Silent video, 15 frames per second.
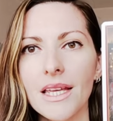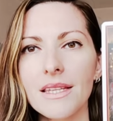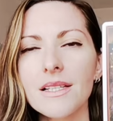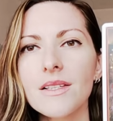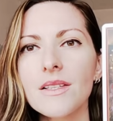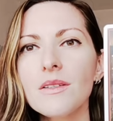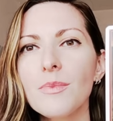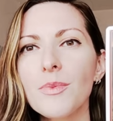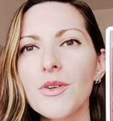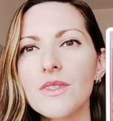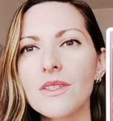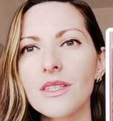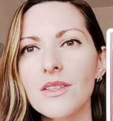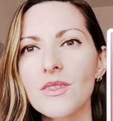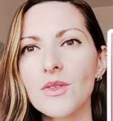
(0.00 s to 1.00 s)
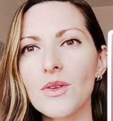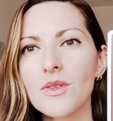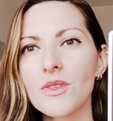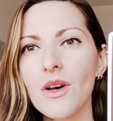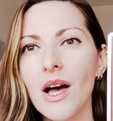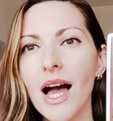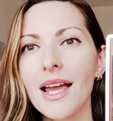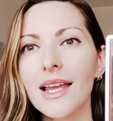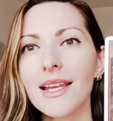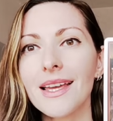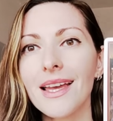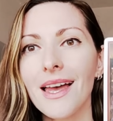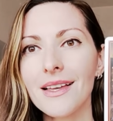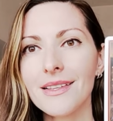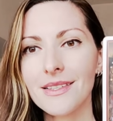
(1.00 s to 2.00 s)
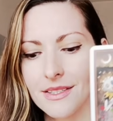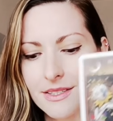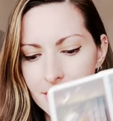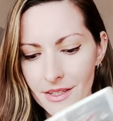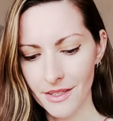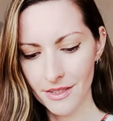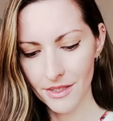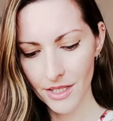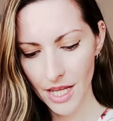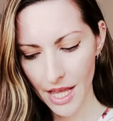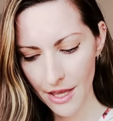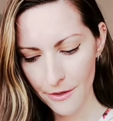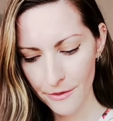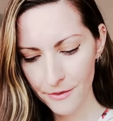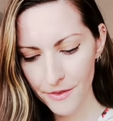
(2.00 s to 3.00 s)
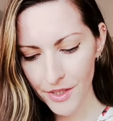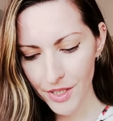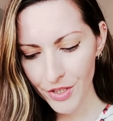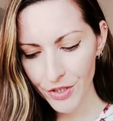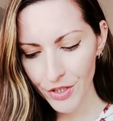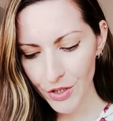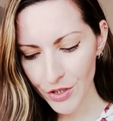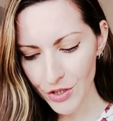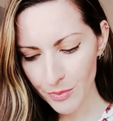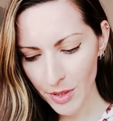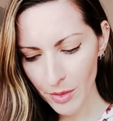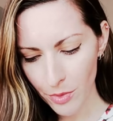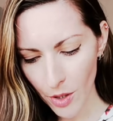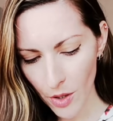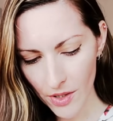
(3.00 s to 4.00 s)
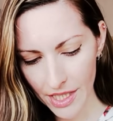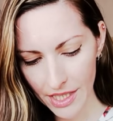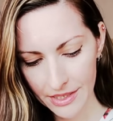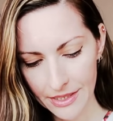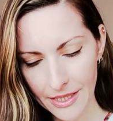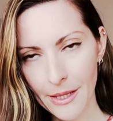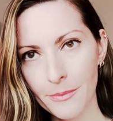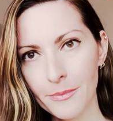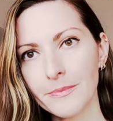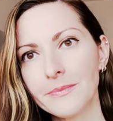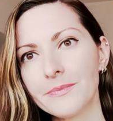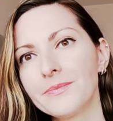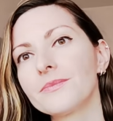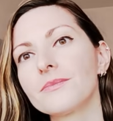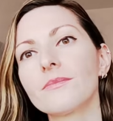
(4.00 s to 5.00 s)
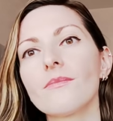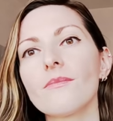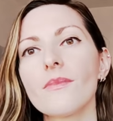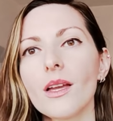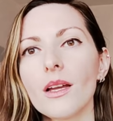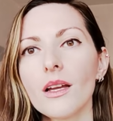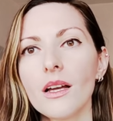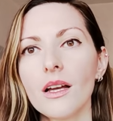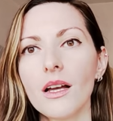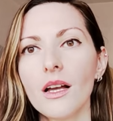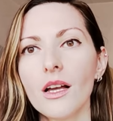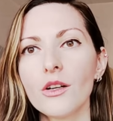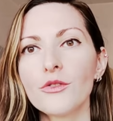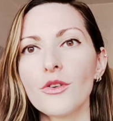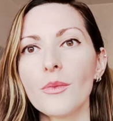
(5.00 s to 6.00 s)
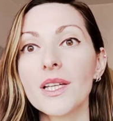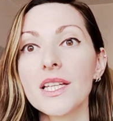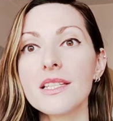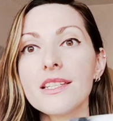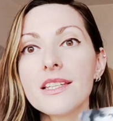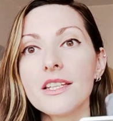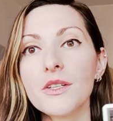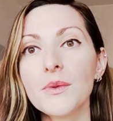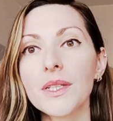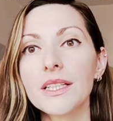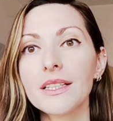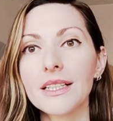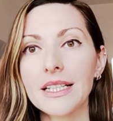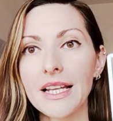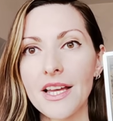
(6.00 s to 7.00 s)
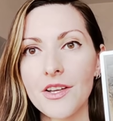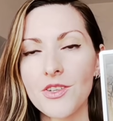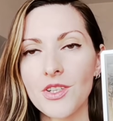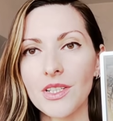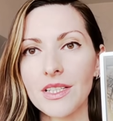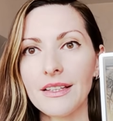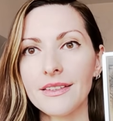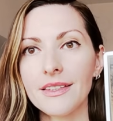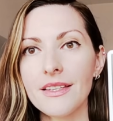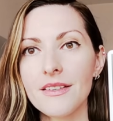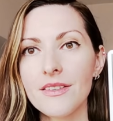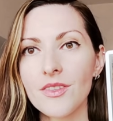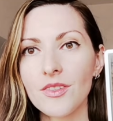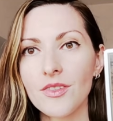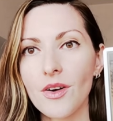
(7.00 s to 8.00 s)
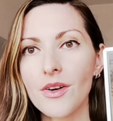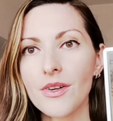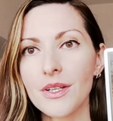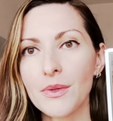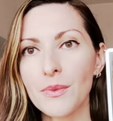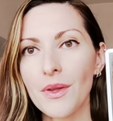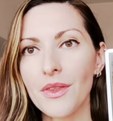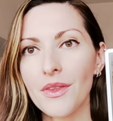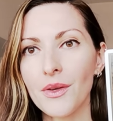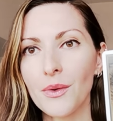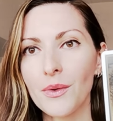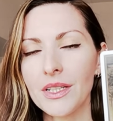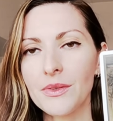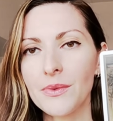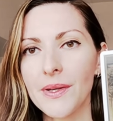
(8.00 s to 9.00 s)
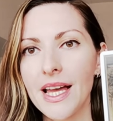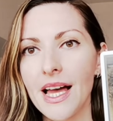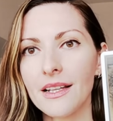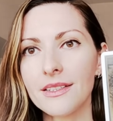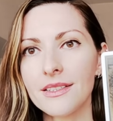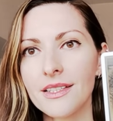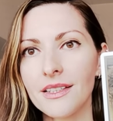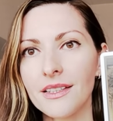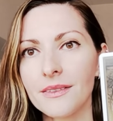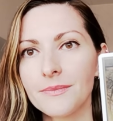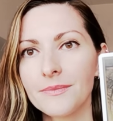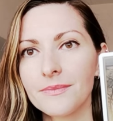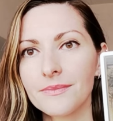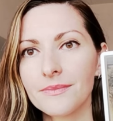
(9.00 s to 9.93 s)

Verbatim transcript: This is a person that's also highly hesitant. Fear could be blocking them from continuing a connection that they started with you in reality.